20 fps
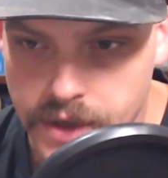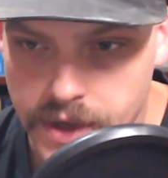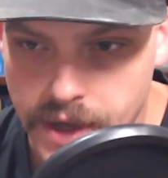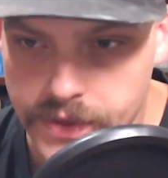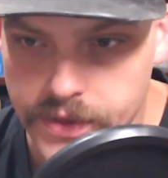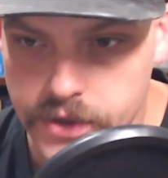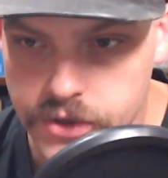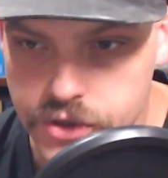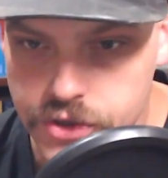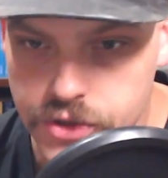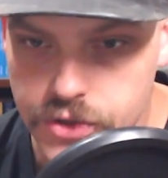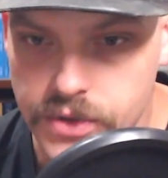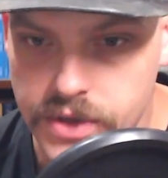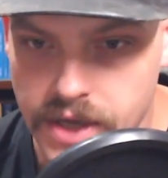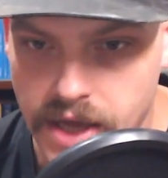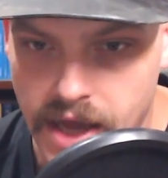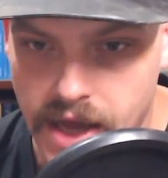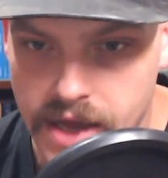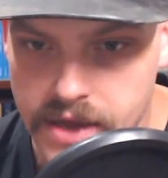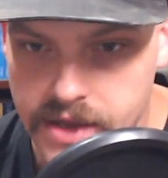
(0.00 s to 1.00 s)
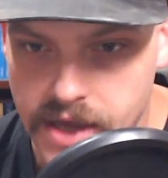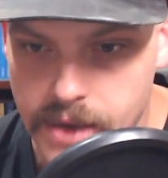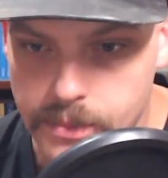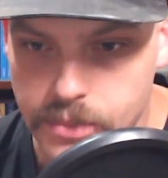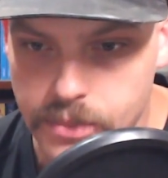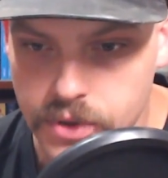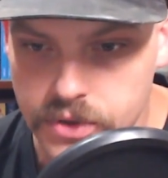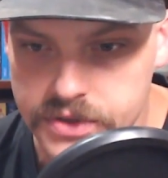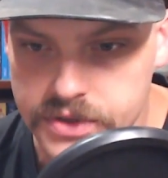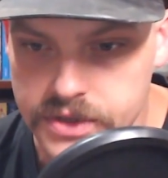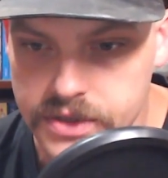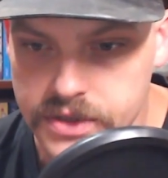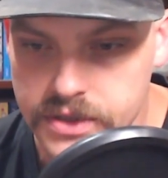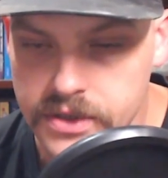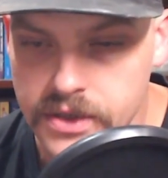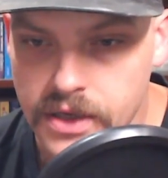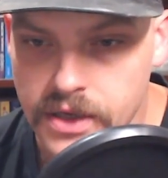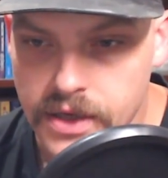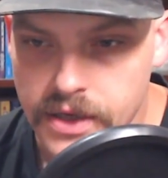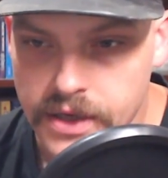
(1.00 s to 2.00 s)
and then shooting at that person,
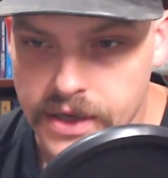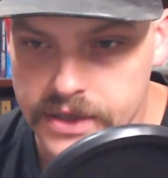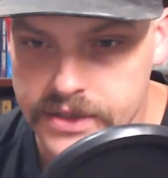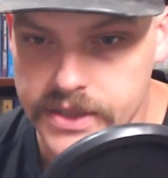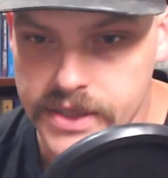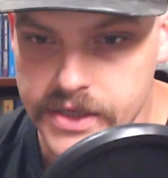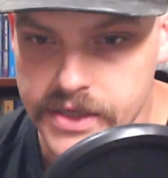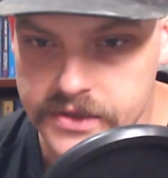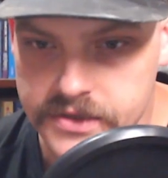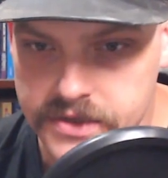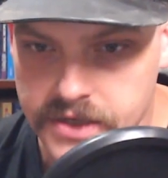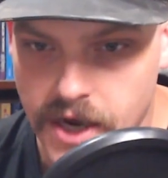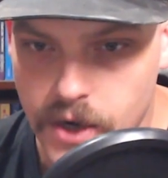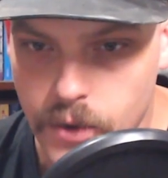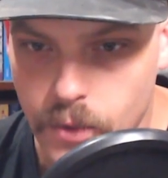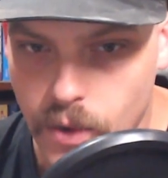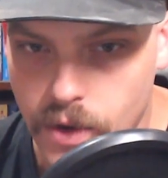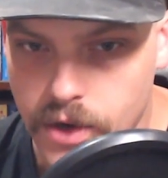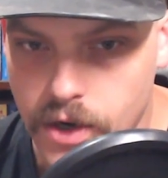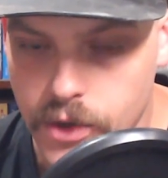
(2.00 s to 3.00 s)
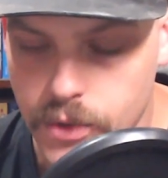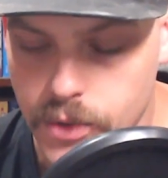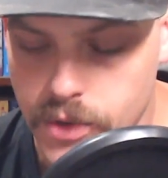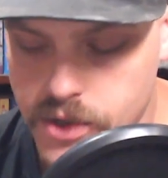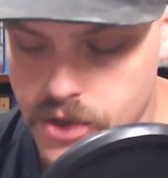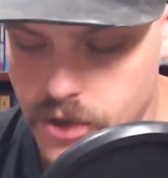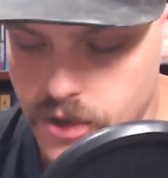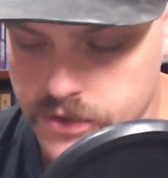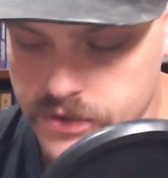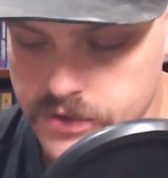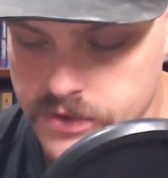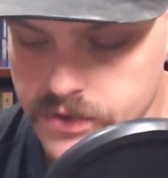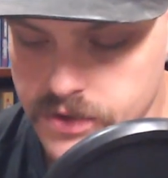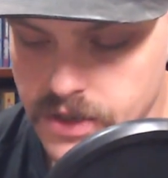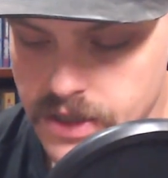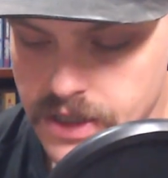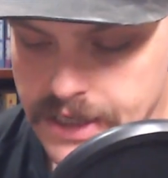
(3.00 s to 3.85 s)
it's inside 100 yards.